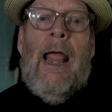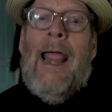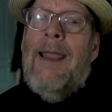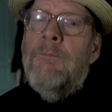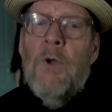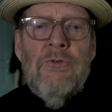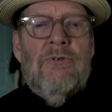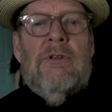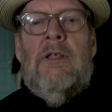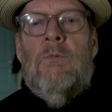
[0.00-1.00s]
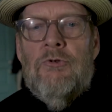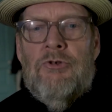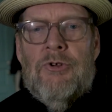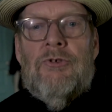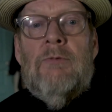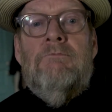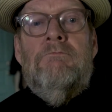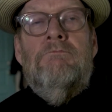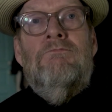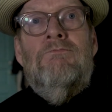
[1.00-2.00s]
and mostly will just
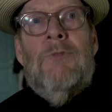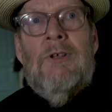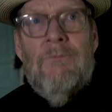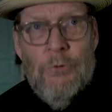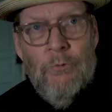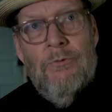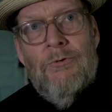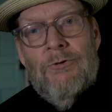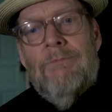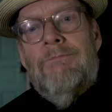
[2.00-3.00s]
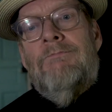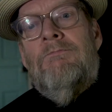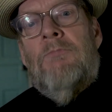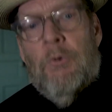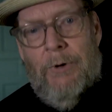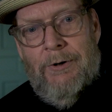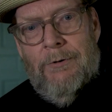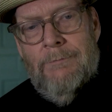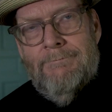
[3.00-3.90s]
confuse the reader.